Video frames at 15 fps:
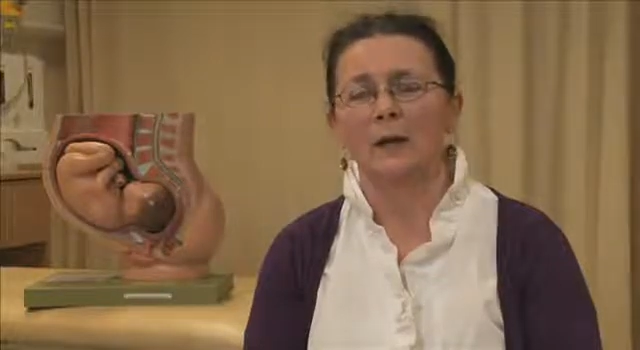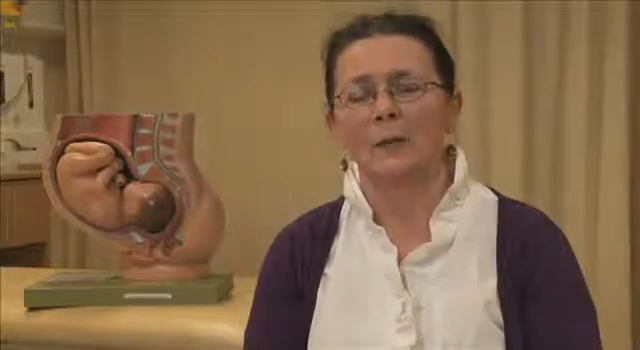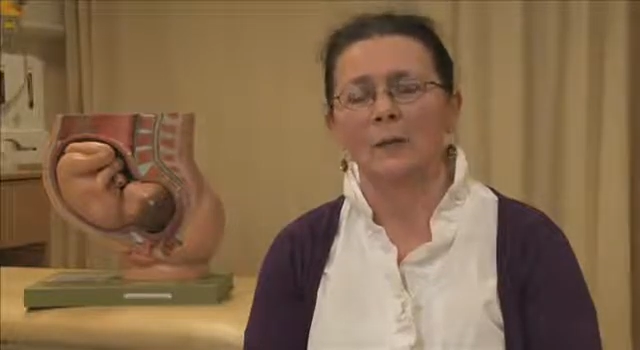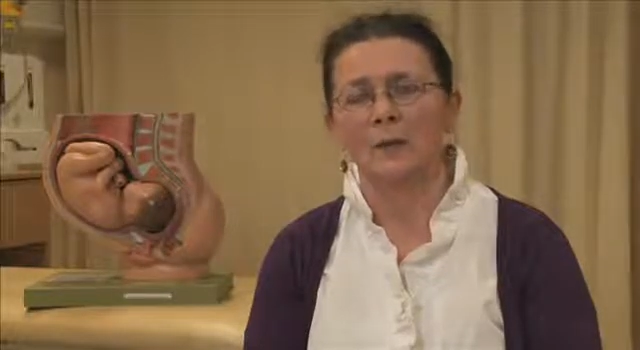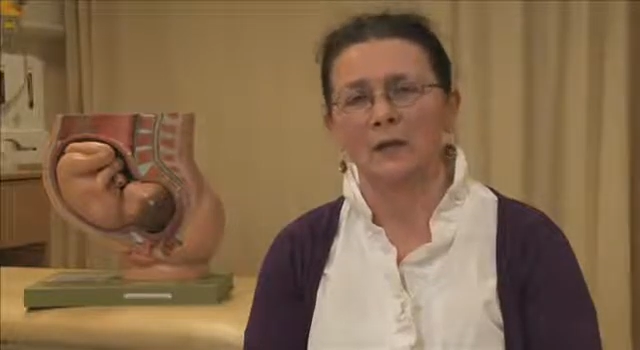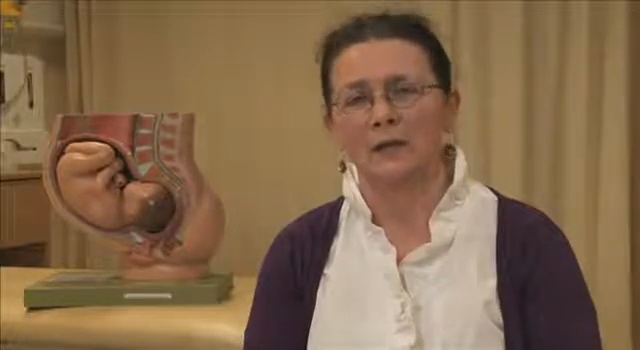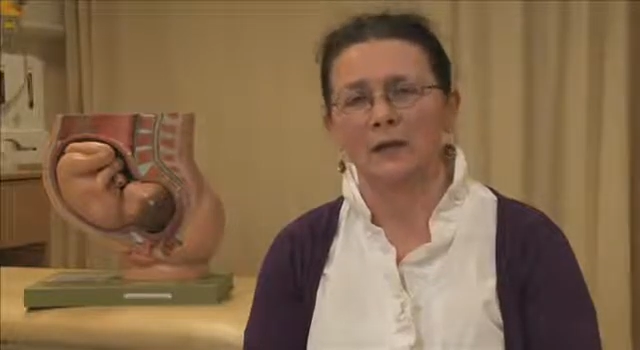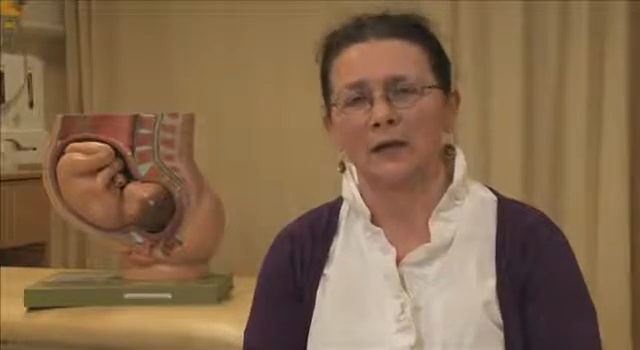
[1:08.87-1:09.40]

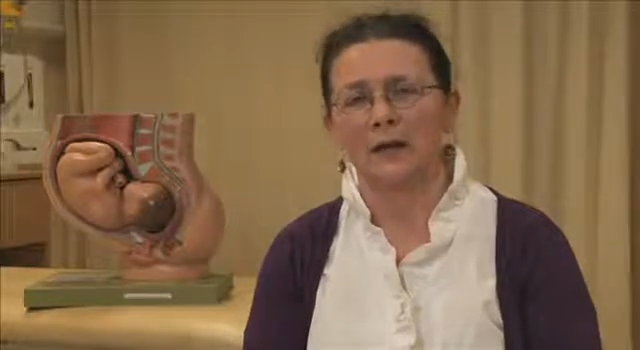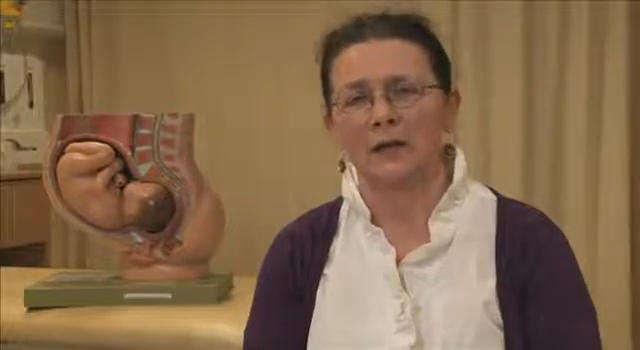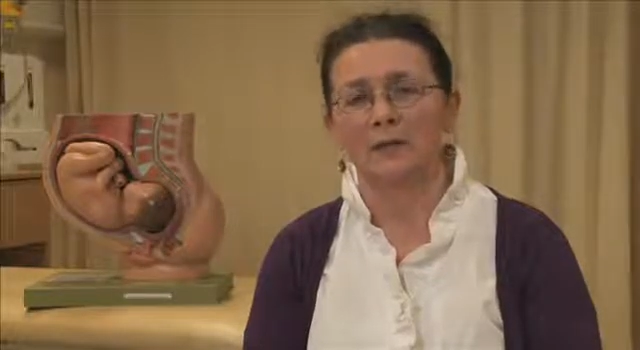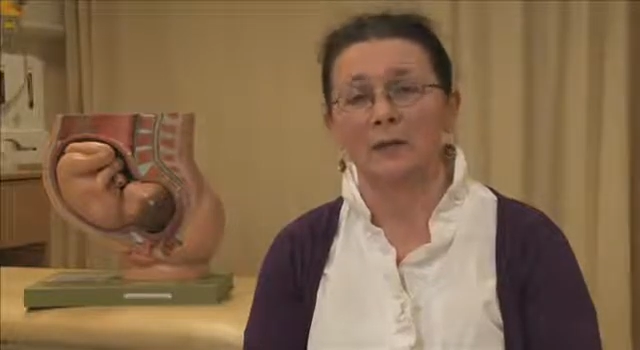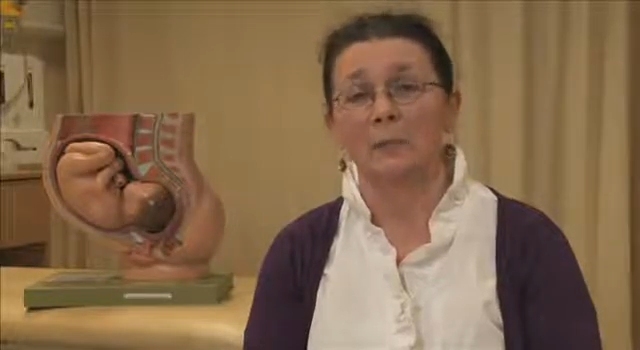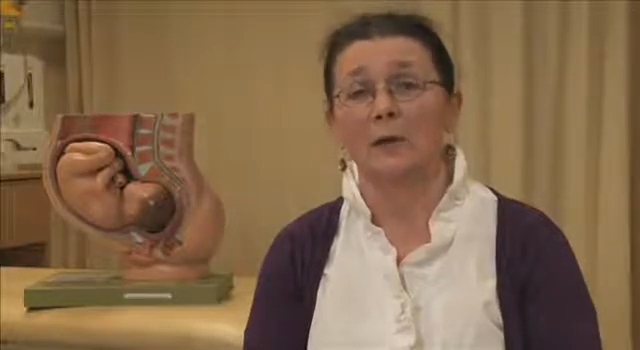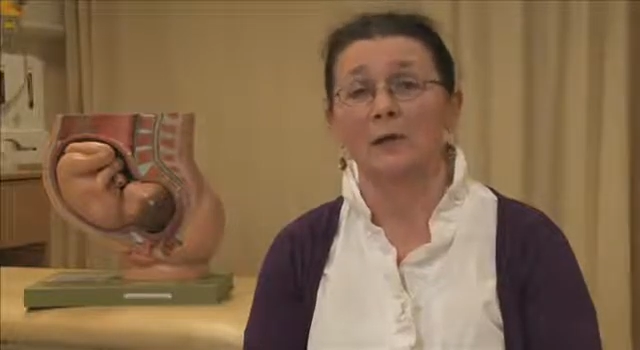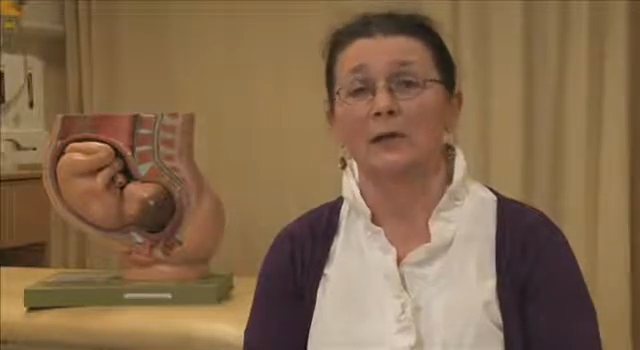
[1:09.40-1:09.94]
in both the care
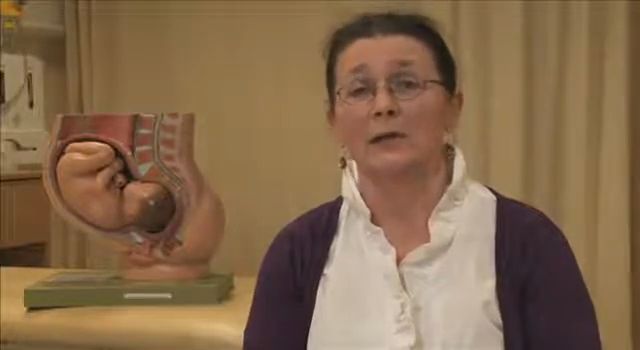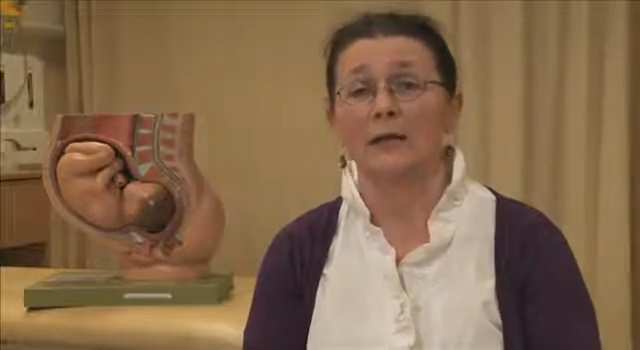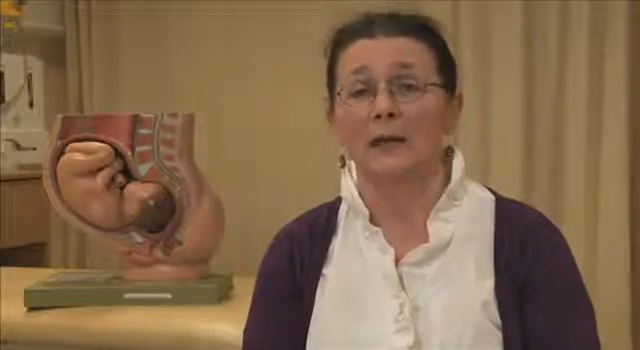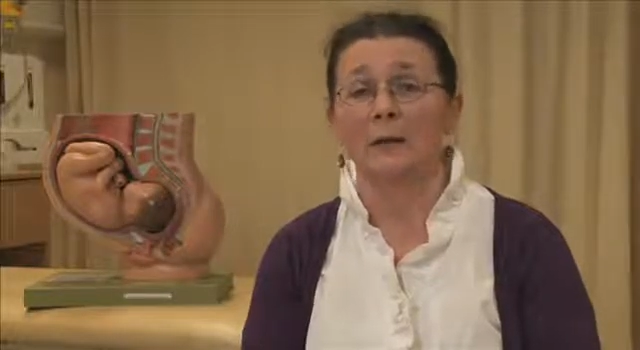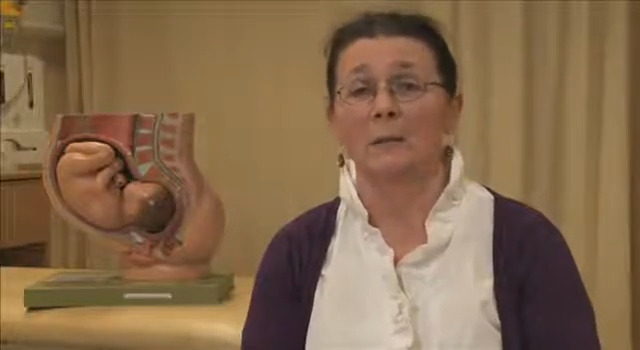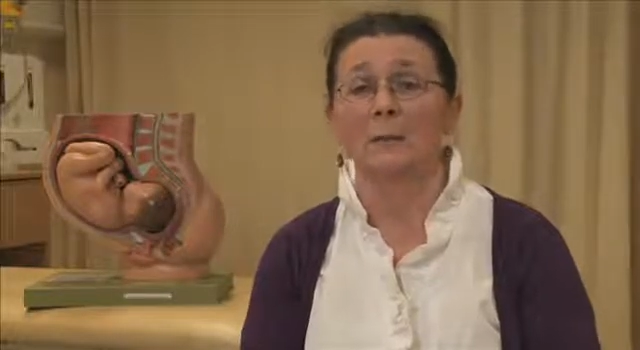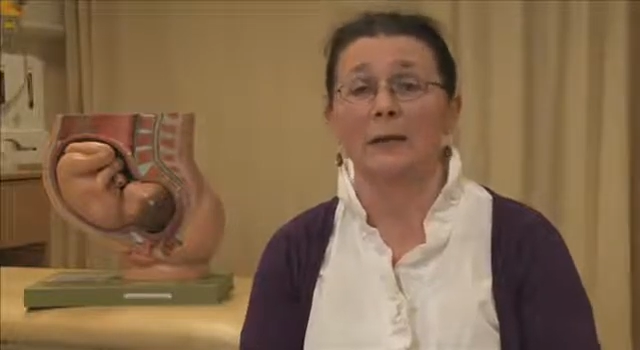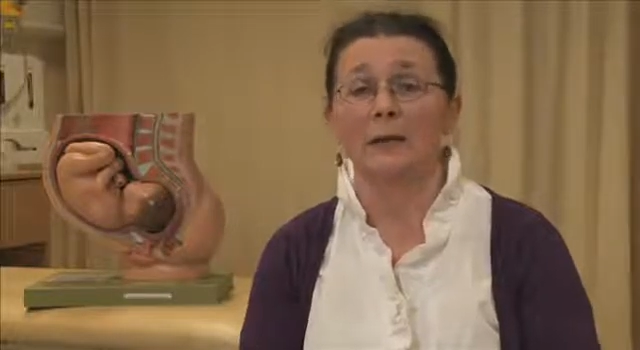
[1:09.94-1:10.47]
of mothers
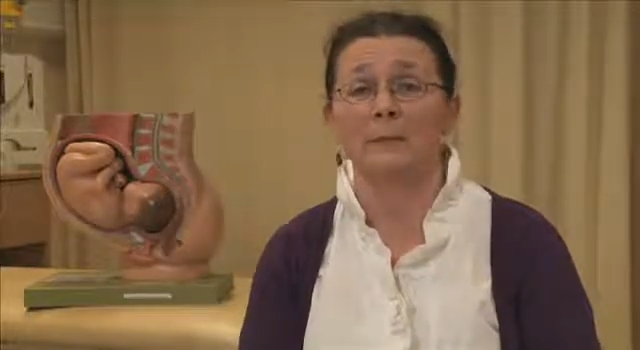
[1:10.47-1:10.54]
and